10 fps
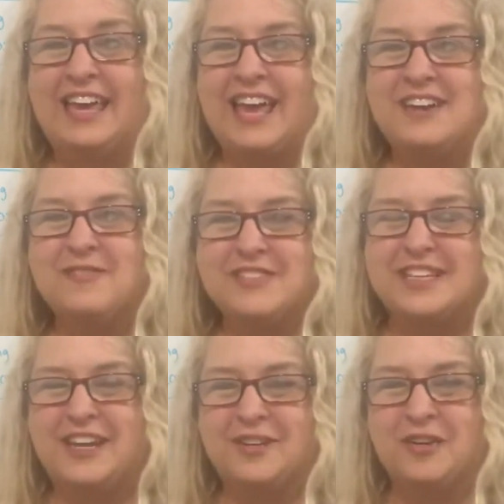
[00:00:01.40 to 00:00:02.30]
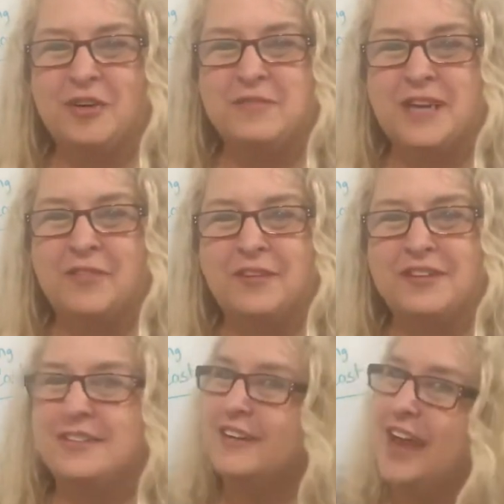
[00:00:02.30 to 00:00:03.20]
Edna Wilson here, your hometown
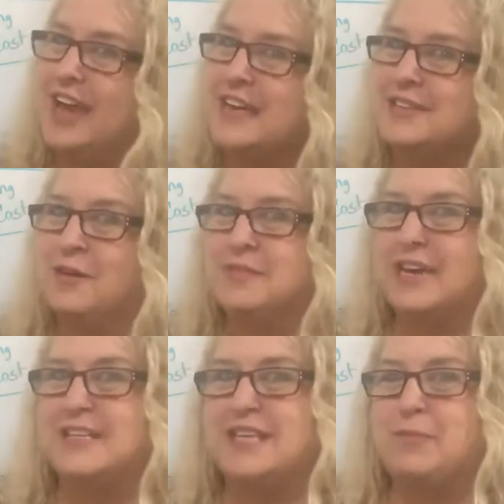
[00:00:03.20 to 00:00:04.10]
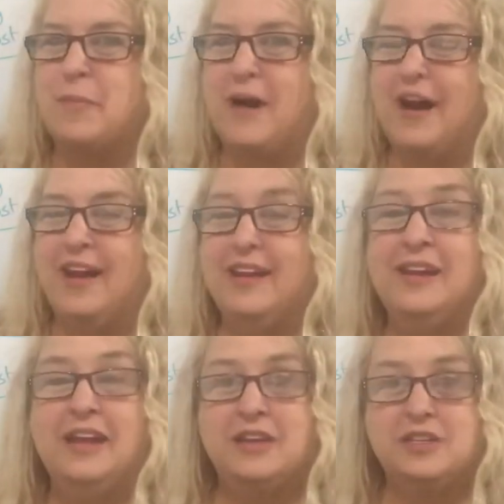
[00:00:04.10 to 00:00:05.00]
realtor, as hometown as apple pie,
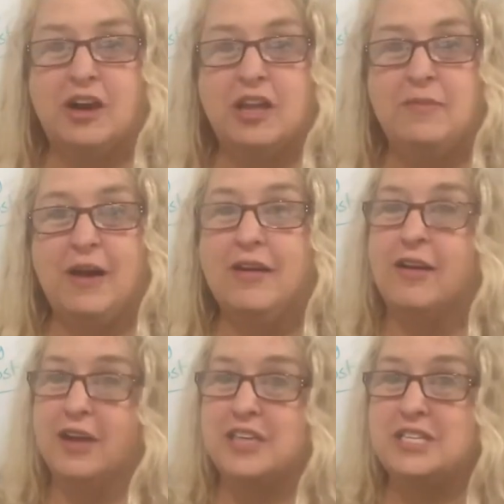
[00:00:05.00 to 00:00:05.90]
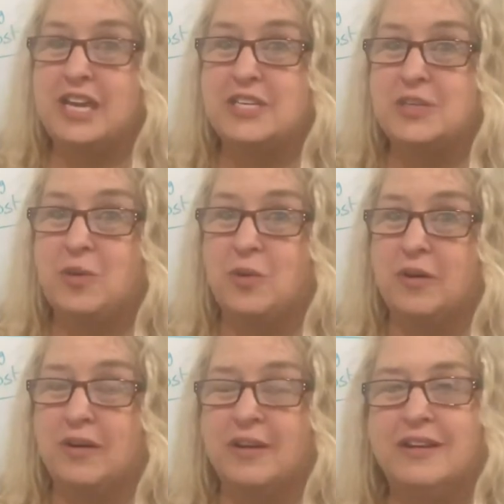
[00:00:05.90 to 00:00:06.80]
talking about our education
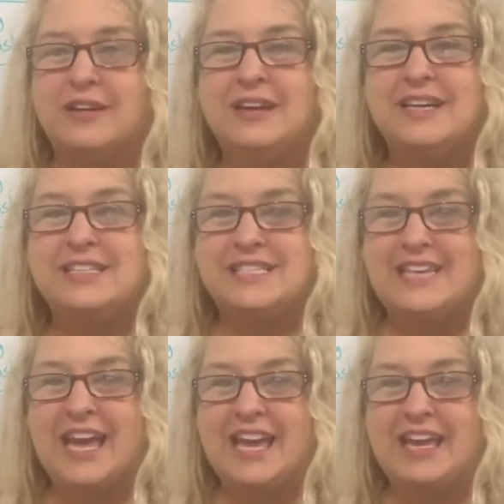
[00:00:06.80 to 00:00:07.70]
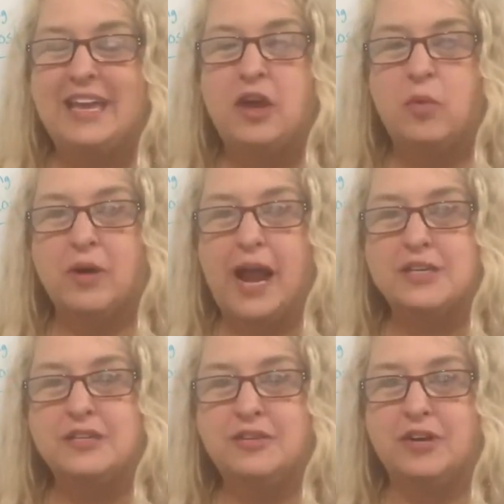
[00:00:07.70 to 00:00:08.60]
corner. Today, we're
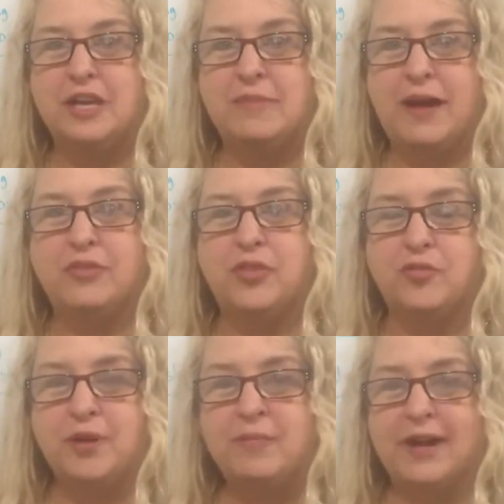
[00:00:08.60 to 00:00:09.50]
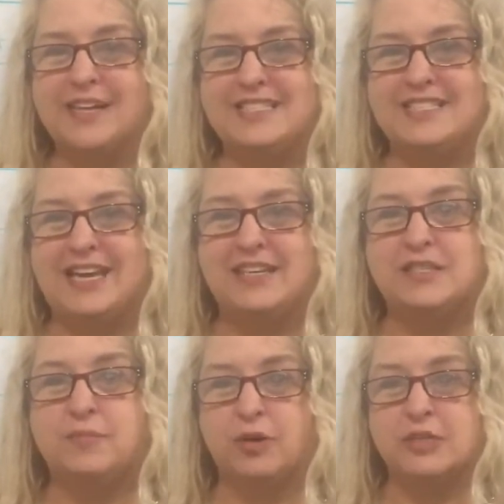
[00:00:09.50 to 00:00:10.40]
actually learning about the 3 buckets it takes to
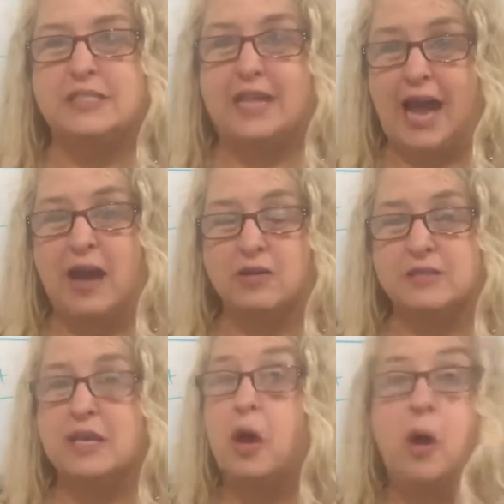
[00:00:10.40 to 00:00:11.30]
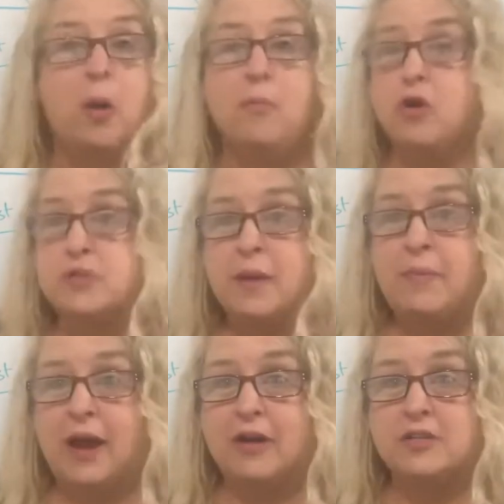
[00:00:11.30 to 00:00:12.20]
purchase a house. Most of my
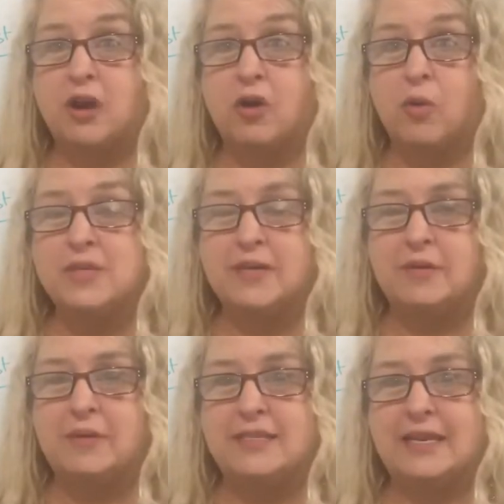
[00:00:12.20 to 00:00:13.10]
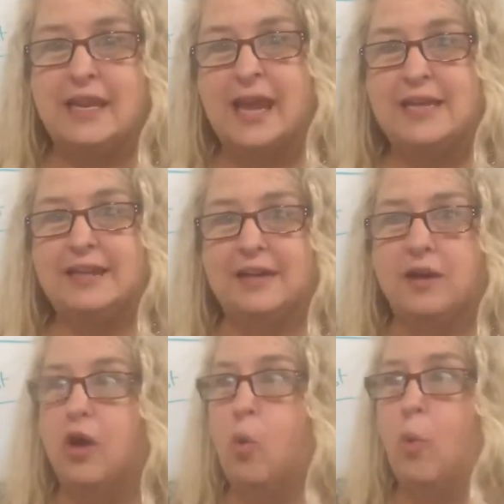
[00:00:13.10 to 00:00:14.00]
buyers are always coming to me and saying, Edna,
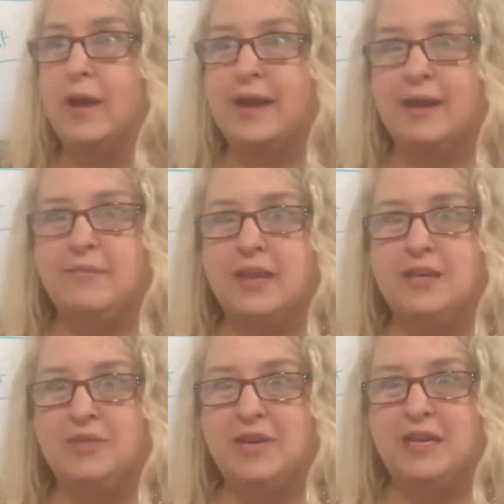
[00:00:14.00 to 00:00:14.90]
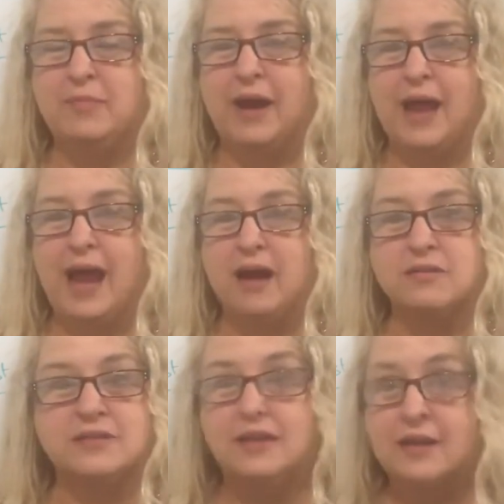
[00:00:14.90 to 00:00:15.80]
what kind of money do we need to buy a house?